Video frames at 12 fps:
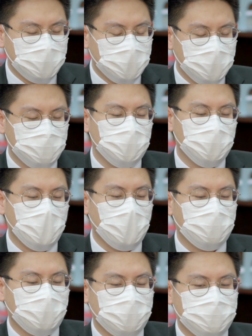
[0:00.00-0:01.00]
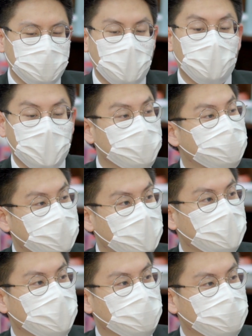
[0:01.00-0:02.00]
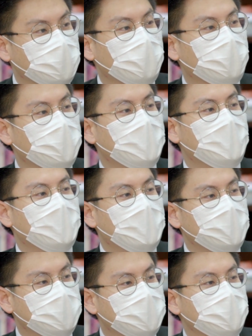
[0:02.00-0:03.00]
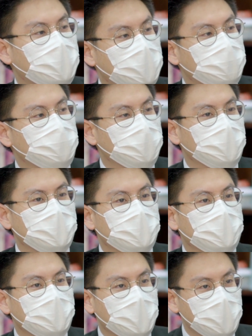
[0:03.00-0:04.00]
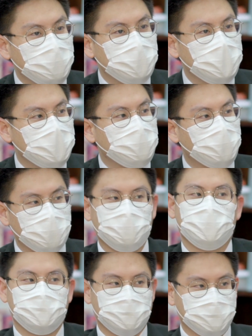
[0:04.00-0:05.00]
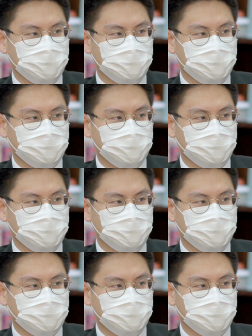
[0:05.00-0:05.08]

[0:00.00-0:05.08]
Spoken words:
if you have some understanding of law, it can help you in every profession.